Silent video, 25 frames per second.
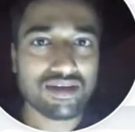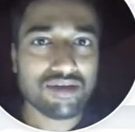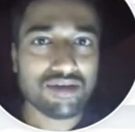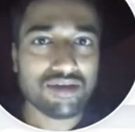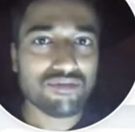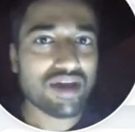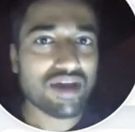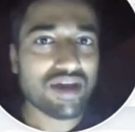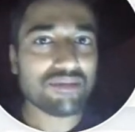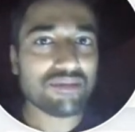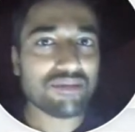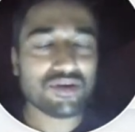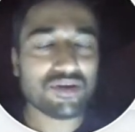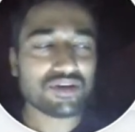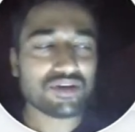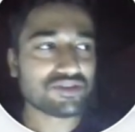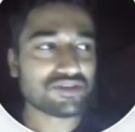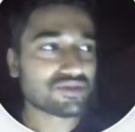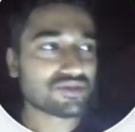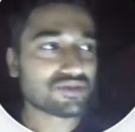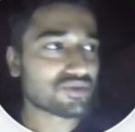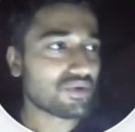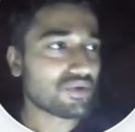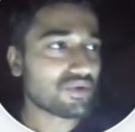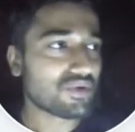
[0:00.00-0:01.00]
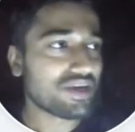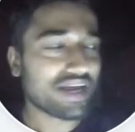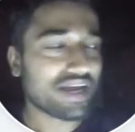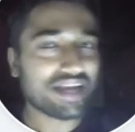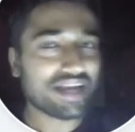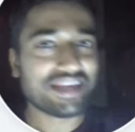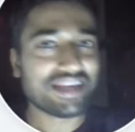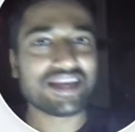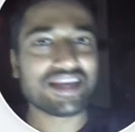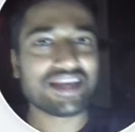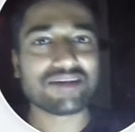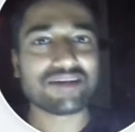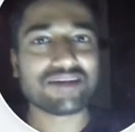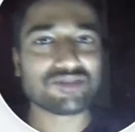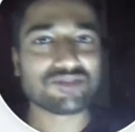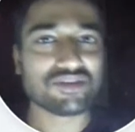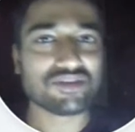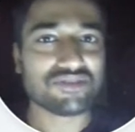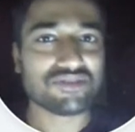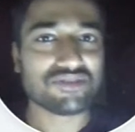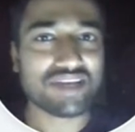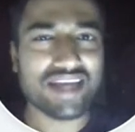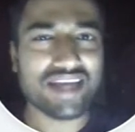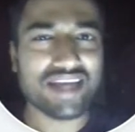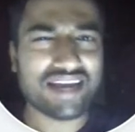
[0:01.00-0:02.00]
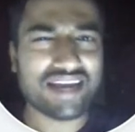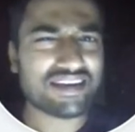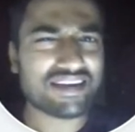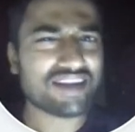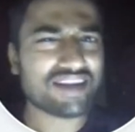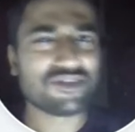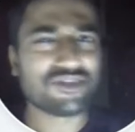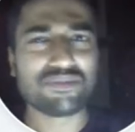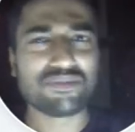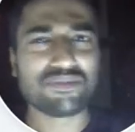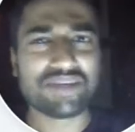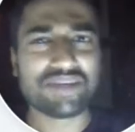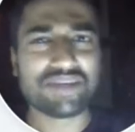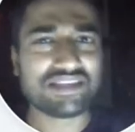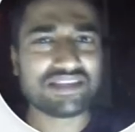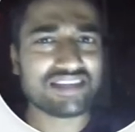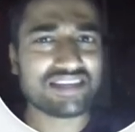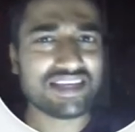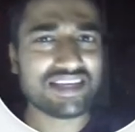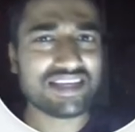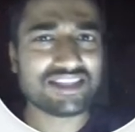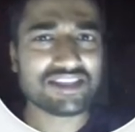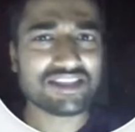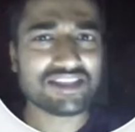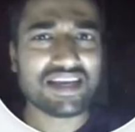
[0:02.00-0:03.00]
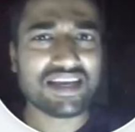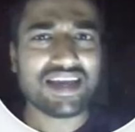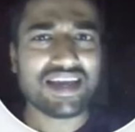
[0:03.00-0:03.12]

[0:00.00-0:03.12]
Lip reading: Why? Because you sold 80 cups of tea at 10 rupees each,